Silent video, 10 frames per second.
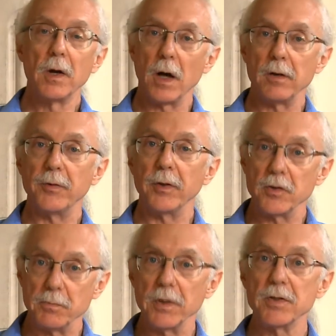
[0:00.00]

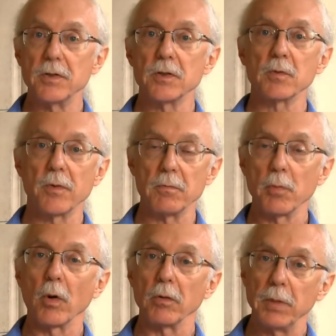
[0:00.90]
unfinished business with
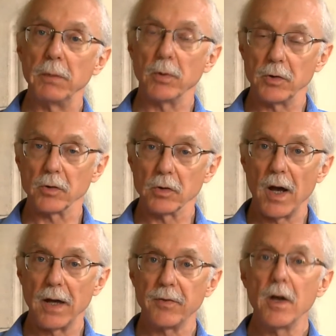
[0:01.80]
important people in your
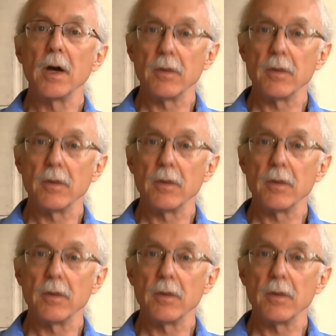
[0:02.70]
life,